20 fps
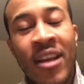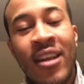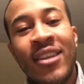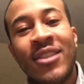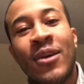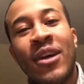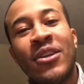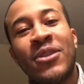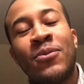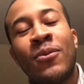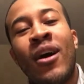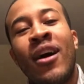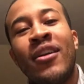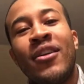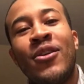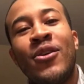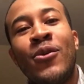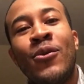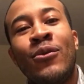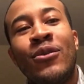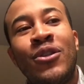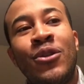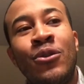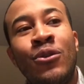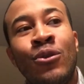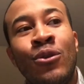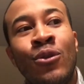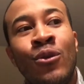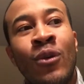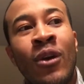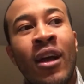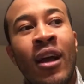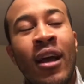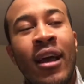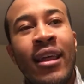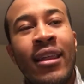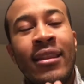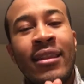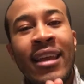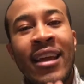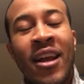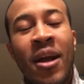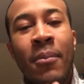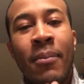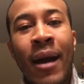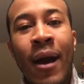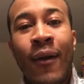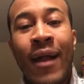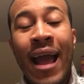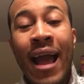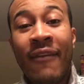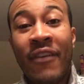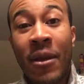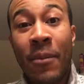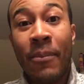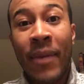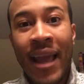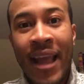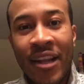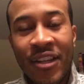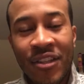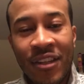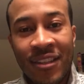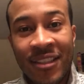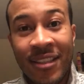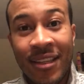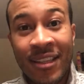So I just want you to think about having patience,